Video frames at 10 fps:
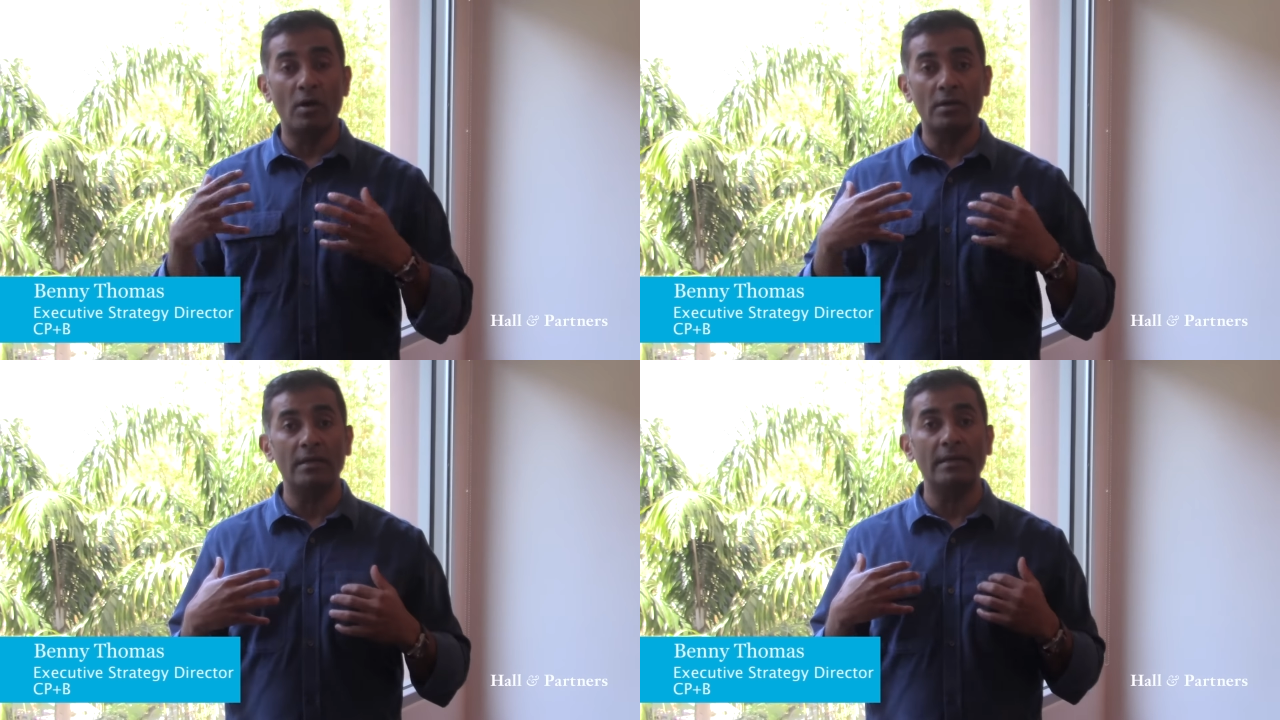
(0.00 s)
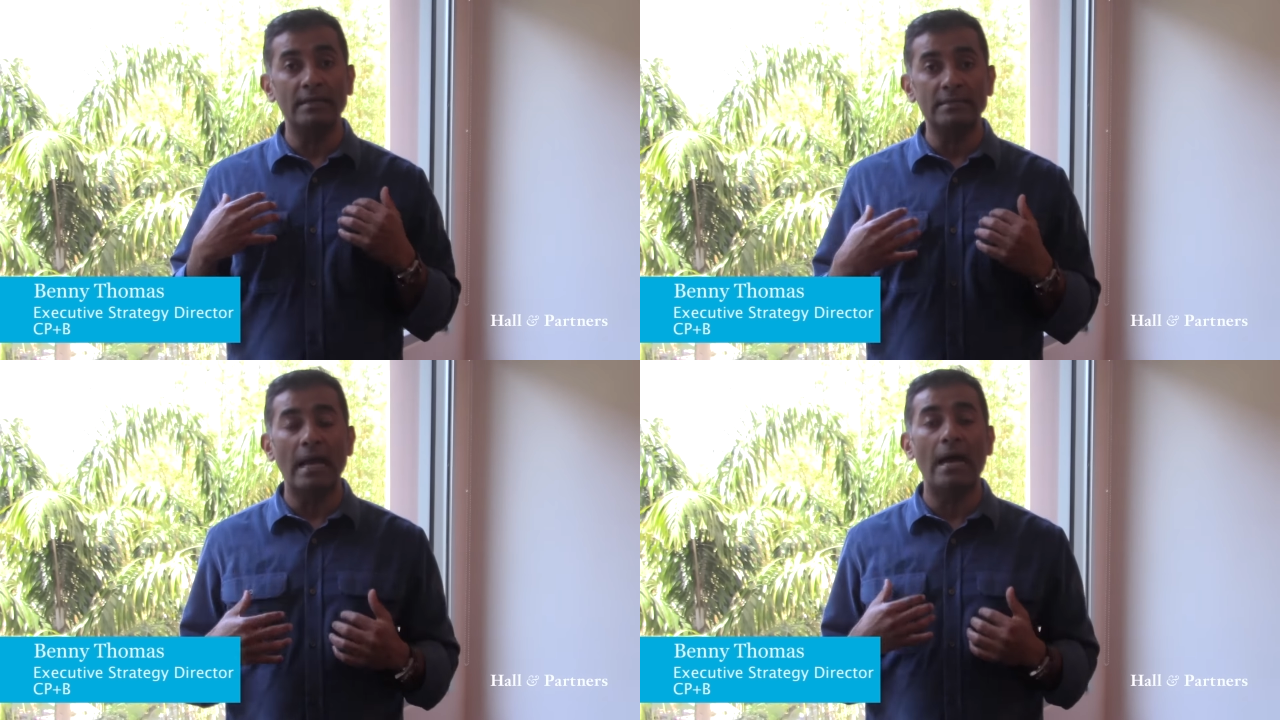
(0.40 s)
Marketing
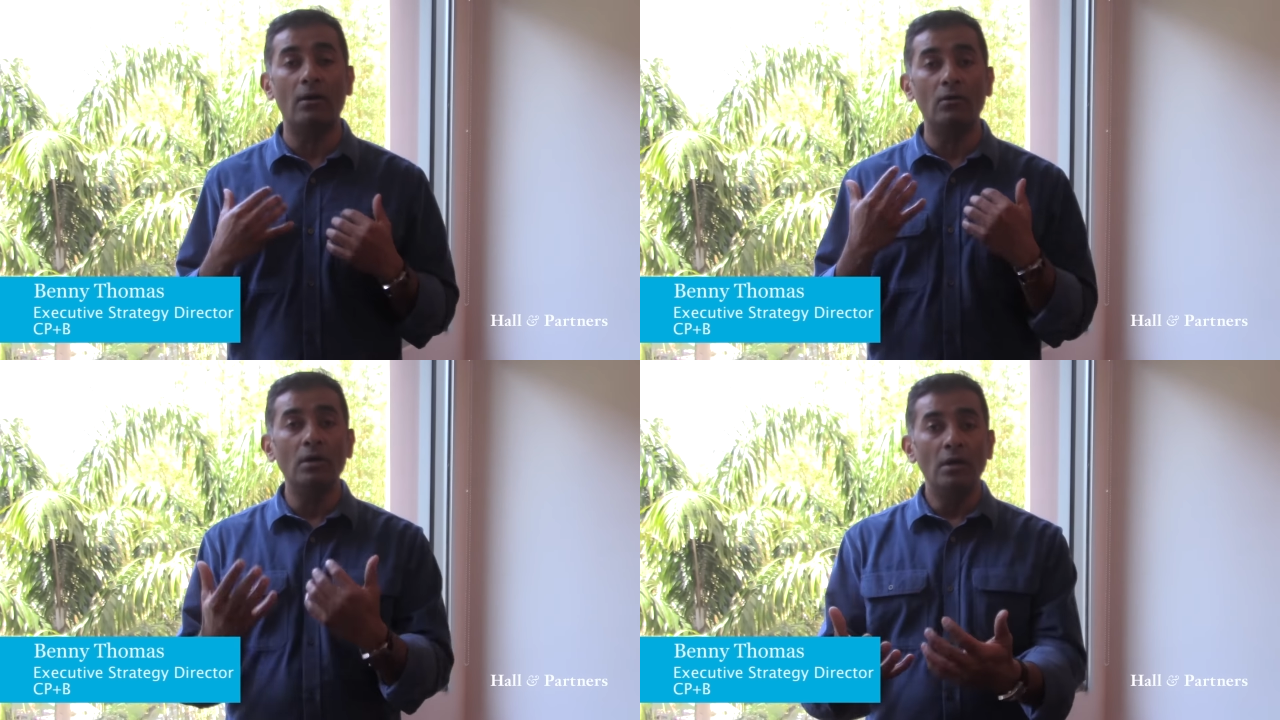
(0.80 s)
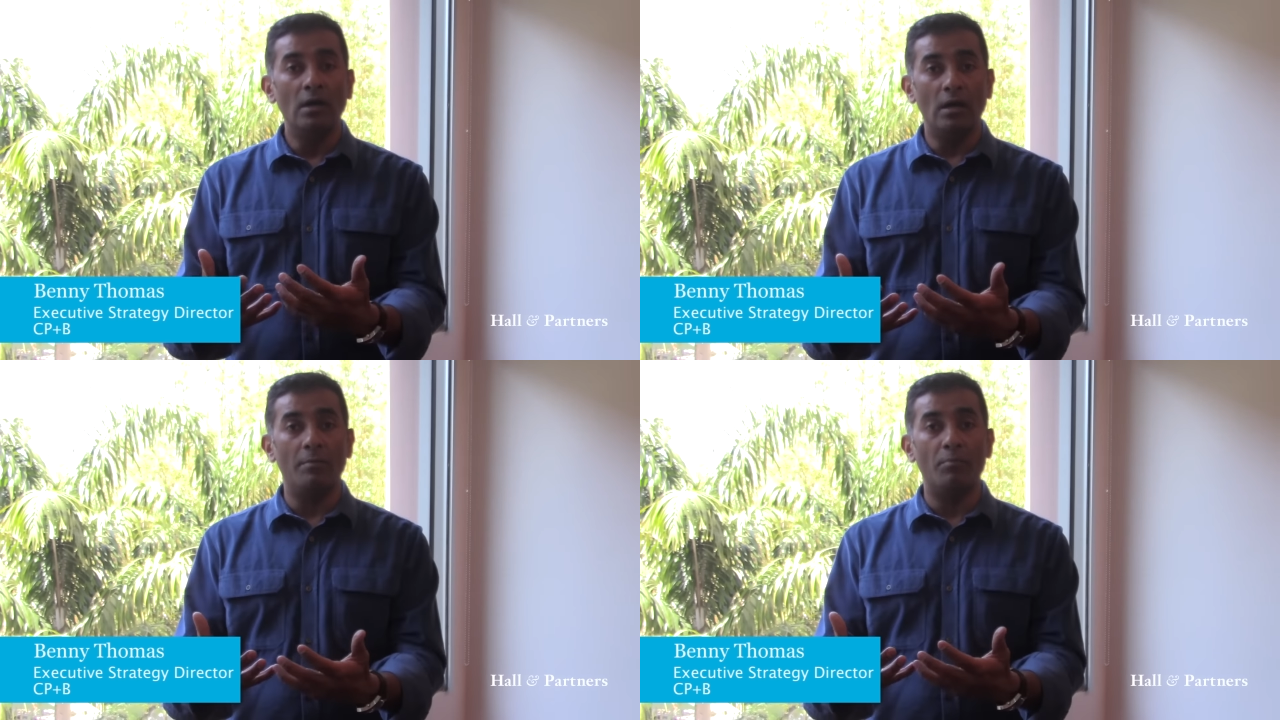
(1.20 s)
is how
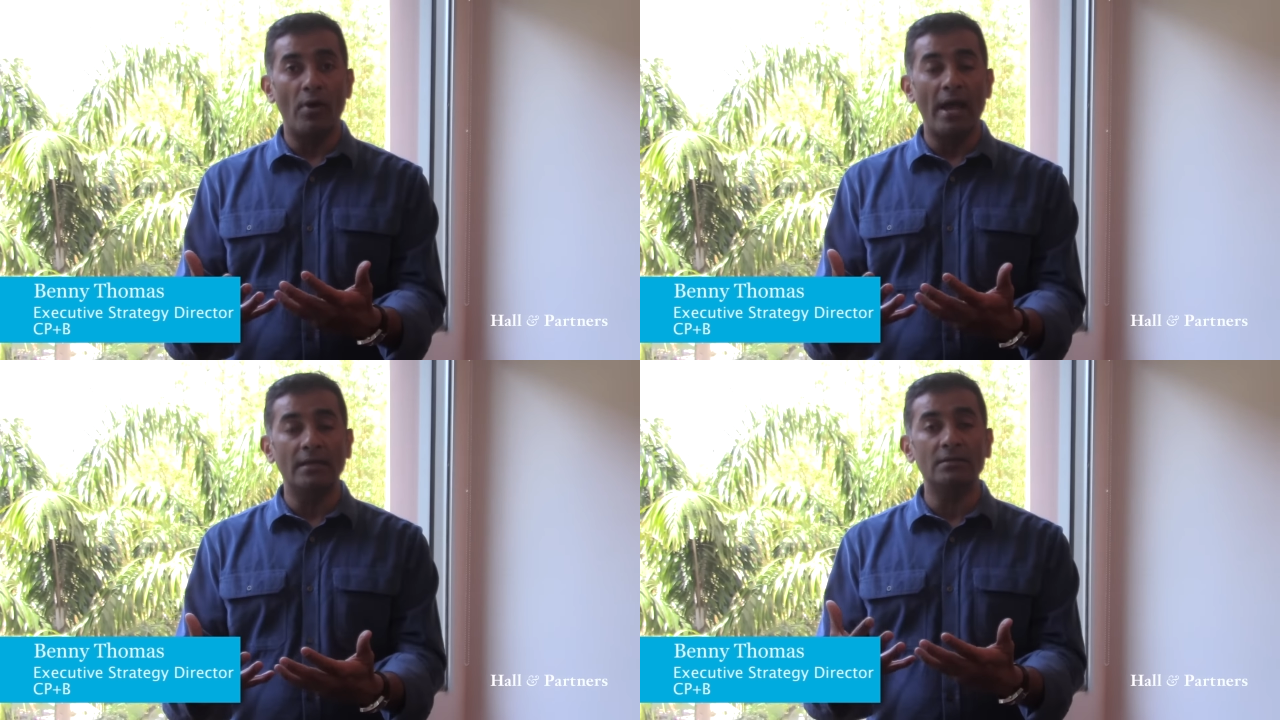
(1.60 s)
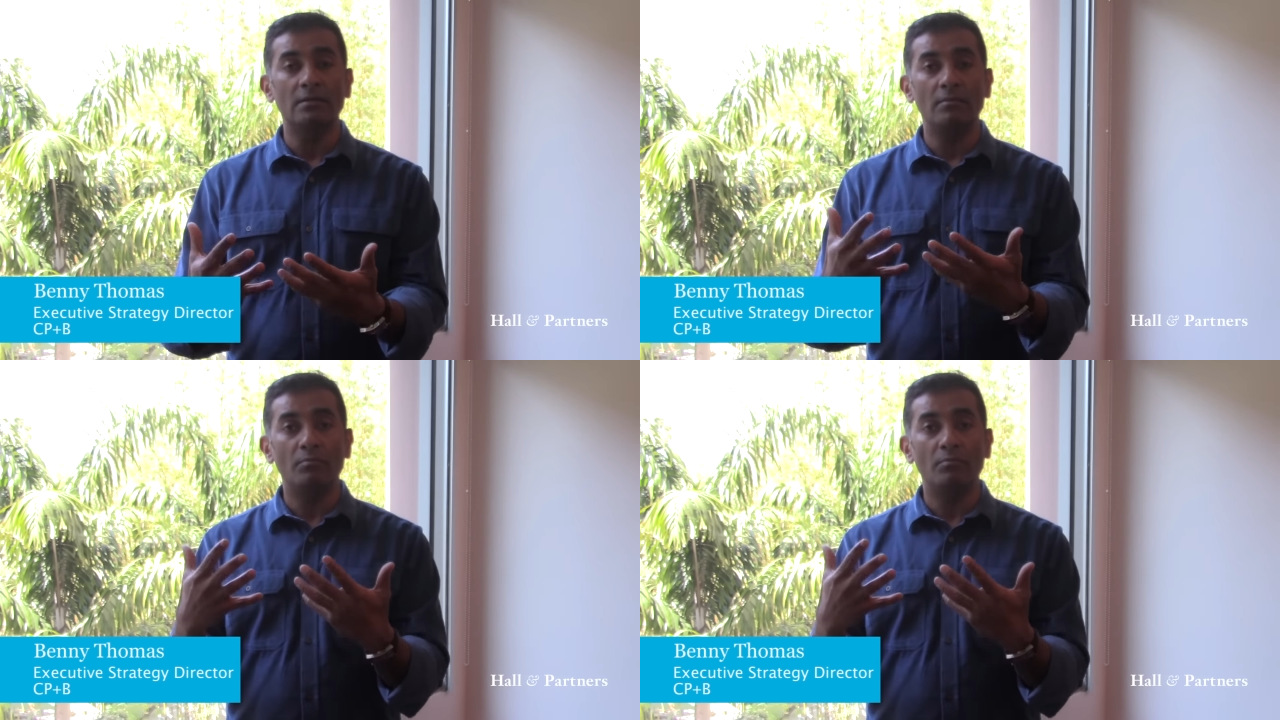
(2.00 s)
a brand